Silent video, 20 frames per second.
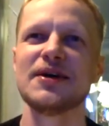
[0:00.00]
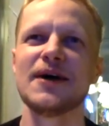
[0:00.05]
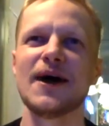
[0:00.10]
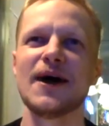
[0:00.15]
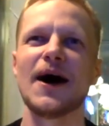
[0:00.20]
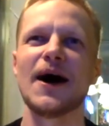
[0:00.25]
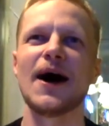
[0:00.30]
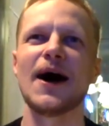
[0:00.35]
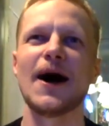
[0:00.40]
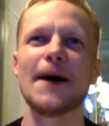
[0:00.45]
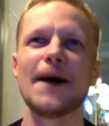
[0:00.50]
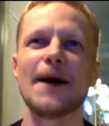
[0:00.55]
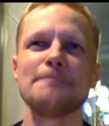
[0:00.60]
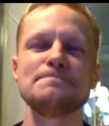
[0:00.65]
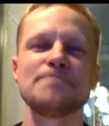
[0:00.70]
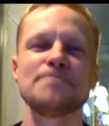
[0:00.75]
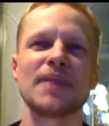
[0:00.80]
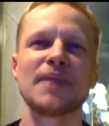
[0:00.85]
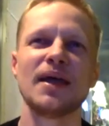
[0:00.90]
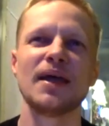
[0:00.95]

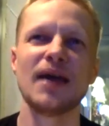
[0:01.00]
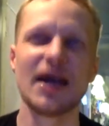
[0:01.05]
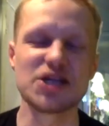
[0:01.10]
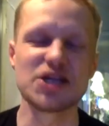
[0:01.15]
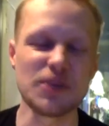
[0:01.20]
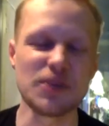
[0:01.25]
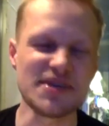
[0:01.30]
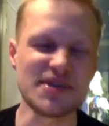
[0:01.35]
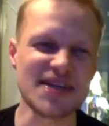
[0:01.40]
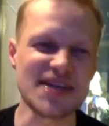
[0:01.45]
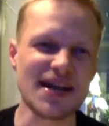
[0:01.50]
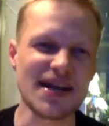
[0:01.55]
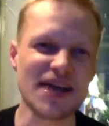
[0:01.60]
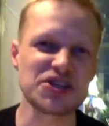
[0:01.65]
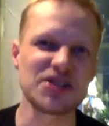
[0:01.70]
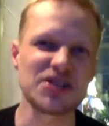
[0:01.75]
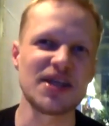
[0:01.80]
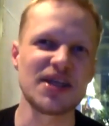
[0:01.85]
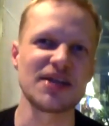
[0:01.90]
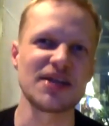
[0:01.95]
Um, it should be said
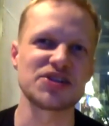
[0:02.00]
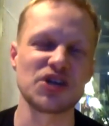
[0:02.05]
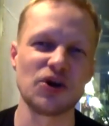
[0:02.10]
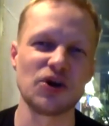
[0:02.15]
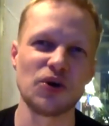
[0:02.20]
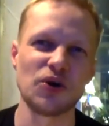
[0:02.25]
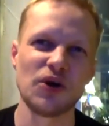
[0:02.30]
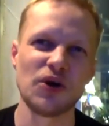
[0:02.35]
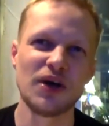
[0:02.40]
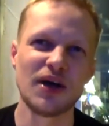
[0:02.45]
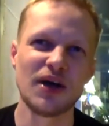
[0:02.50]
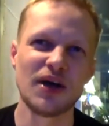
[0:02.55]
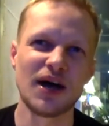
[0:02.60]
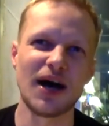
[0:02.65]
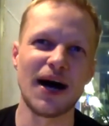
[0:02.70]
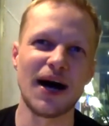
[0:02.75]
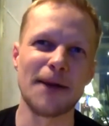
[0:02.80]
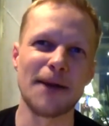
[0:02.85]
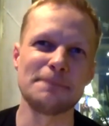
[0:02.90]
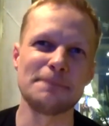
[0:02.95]
actually that, so
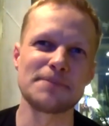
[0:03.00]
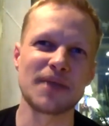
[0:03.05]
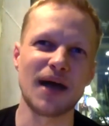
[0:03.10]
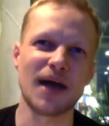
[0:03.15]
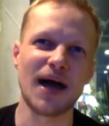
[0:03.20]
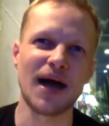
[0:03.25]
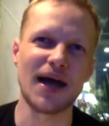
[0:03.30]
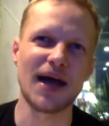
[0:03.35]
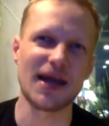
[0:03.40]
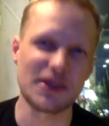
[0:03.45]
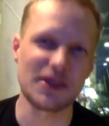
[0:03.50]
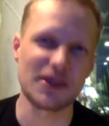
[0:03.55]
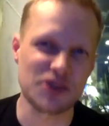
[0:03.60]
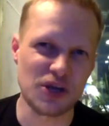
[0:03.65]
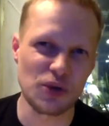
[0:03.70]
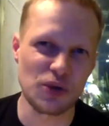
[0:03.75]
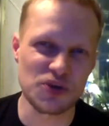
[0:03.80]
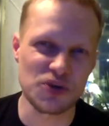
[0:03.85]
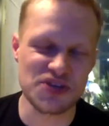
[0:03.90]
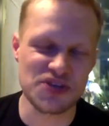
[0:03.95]
um, I,
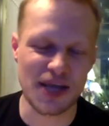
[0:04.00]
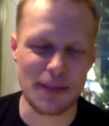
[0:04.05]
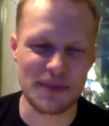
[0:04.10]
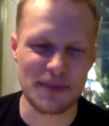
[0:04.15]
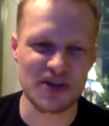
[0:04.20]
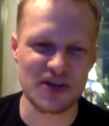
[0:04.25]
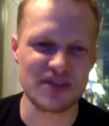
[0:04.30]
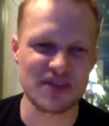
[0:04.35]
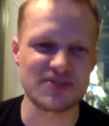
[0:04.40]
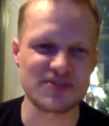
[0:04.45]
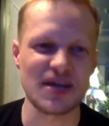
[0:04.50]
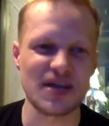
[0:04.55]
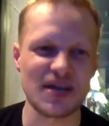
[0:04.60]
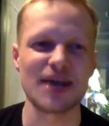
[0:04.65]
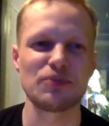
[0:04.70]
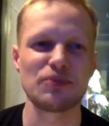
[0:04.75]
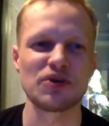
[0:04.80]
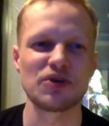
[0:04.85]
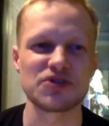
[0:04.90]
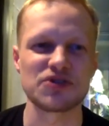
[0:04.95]
there was like a period of
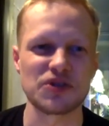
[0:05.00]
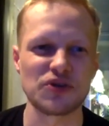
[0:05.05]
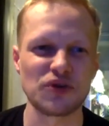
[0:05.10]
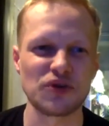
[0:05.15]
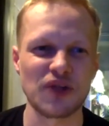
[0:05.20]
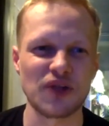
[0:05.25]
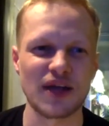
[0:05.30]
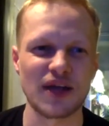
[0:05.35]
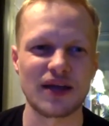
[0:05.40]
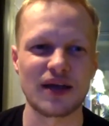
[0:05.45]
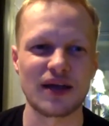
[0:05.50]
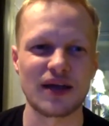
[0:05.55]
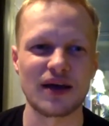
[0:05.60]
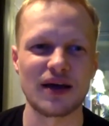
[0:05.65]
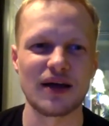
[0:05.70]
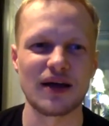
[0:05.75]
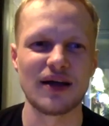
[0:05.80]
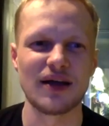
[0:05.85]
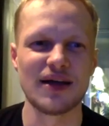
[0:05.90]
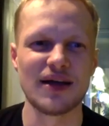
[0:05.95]
time where, so there were like
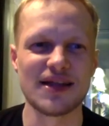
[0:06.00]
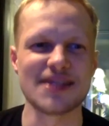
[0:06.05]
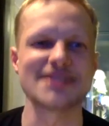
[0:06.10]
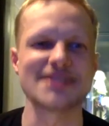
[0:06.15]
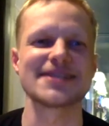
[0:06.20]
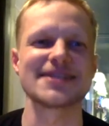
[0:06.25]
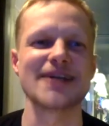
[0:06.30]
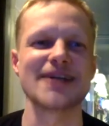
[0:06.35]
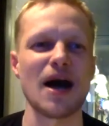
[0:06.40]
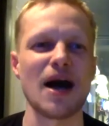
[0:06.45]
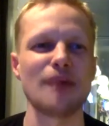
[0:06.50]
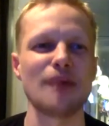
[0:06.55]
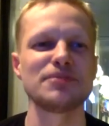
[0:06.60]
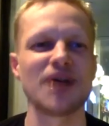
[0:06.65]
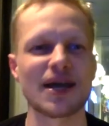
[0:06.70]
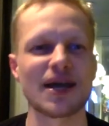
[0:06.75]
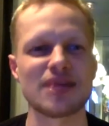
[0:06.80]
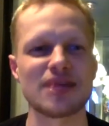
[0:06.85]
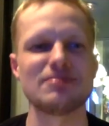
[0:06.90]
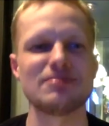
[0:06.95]
uh, the Somme
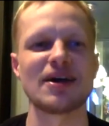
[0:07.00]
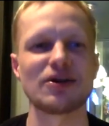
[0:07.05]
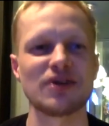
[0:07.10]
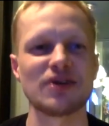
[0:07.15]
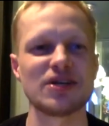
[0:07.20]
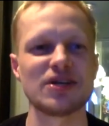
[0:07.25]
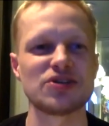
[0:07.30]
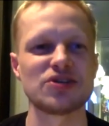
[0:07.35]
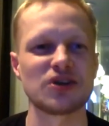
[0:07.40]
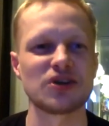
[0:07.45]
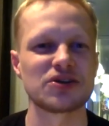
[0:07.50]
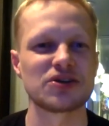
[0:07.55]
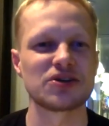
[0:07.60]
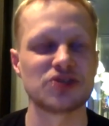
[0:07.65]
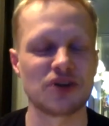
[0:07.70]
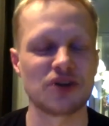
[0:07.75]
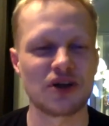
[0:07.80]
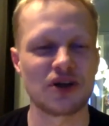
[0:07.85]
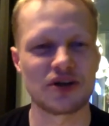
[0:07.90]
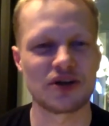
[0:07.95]
documentary took,
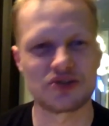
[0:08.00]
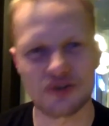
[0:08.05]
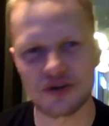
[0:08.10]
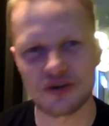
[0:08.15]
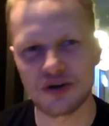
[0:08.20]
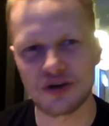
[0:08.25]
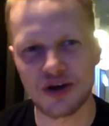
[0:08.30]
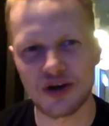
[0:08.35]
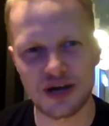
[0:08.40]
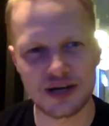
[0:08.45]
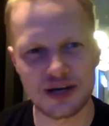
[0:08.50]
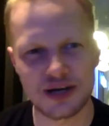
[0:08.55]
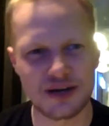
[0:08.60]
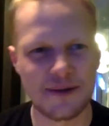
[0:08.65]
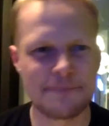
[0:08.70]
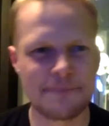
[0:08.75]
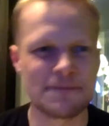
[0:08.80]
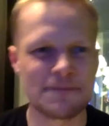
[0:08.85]
took, took on,